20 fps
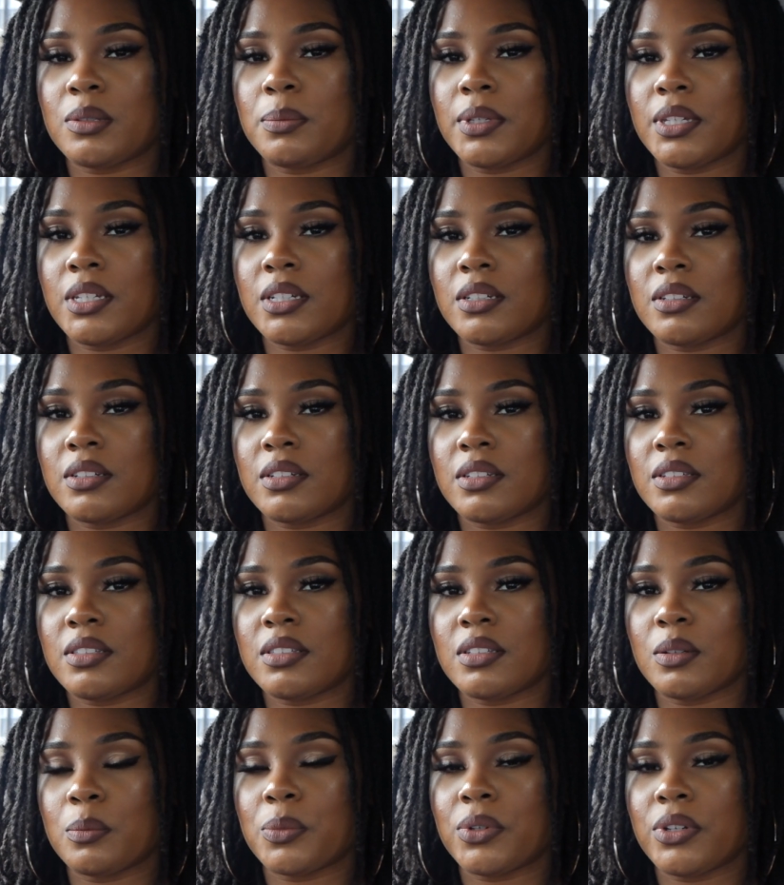Just because
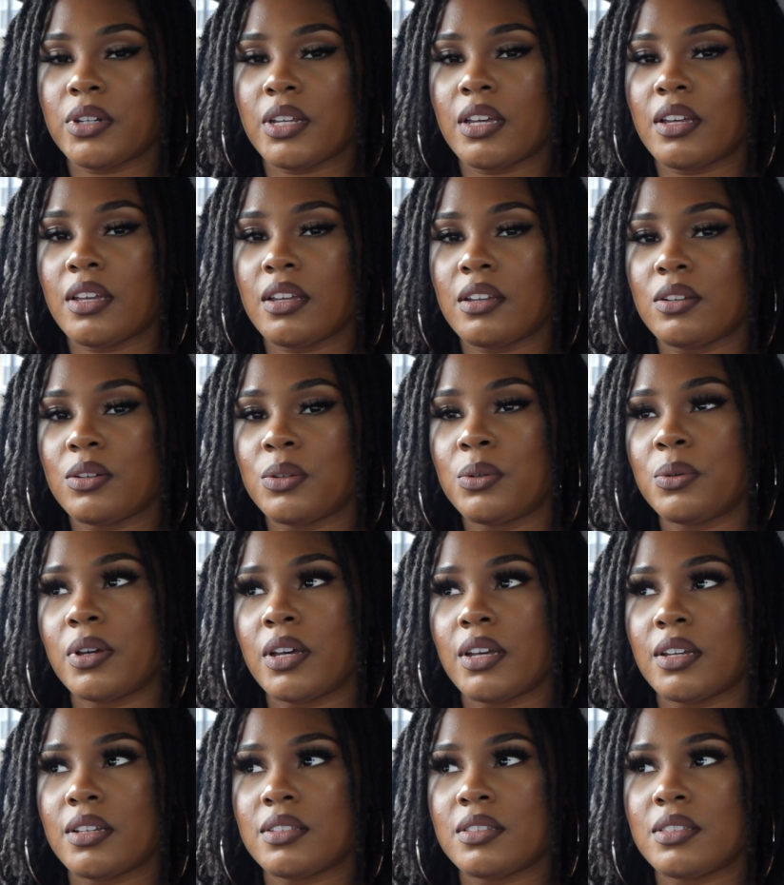someone who
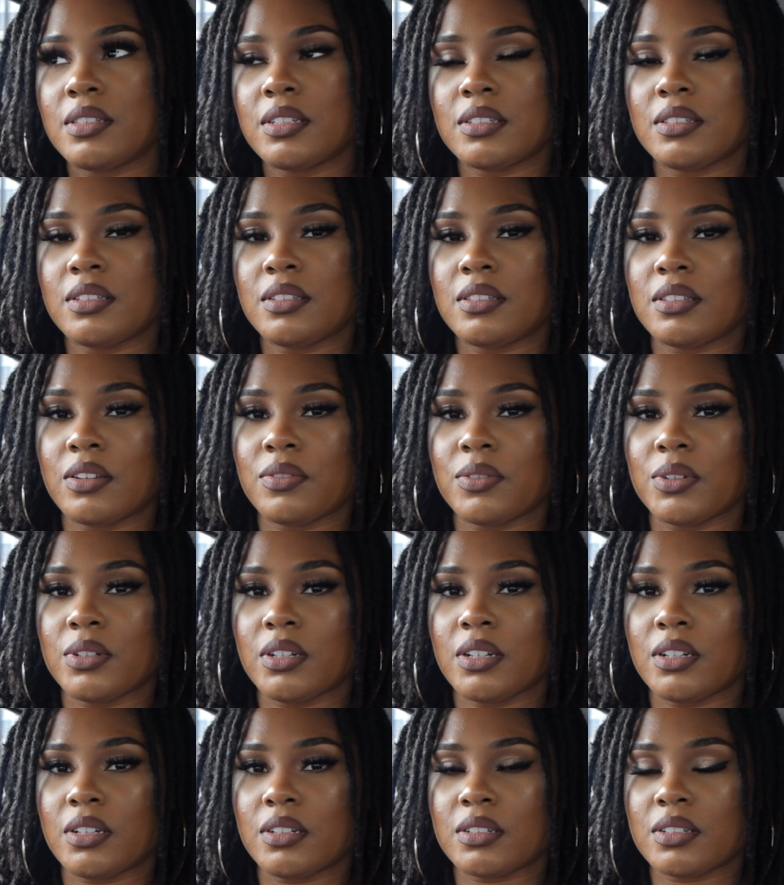has 67
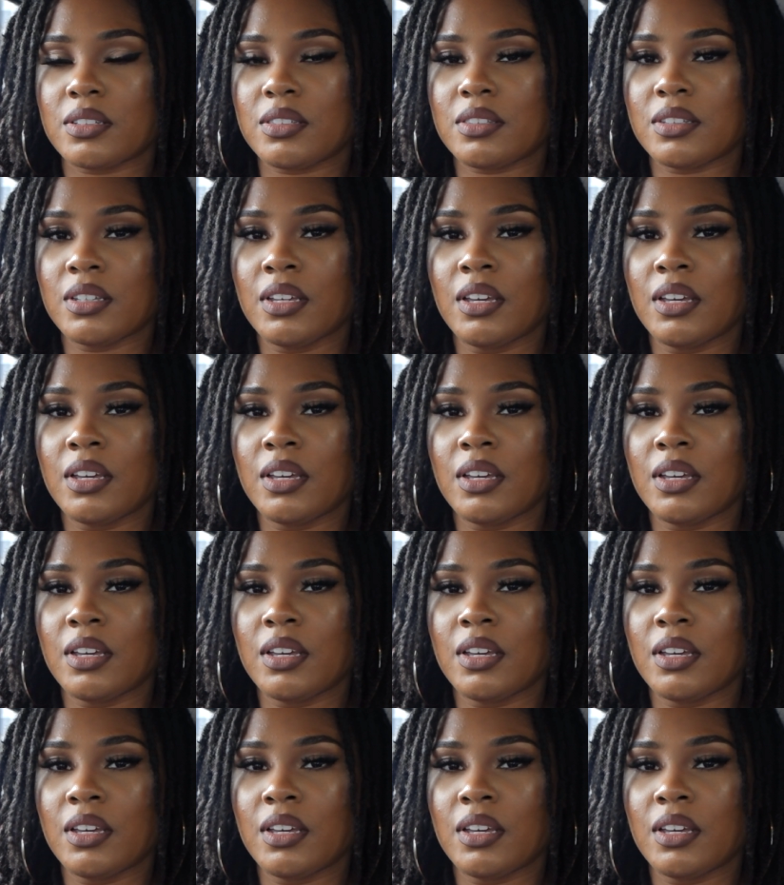locks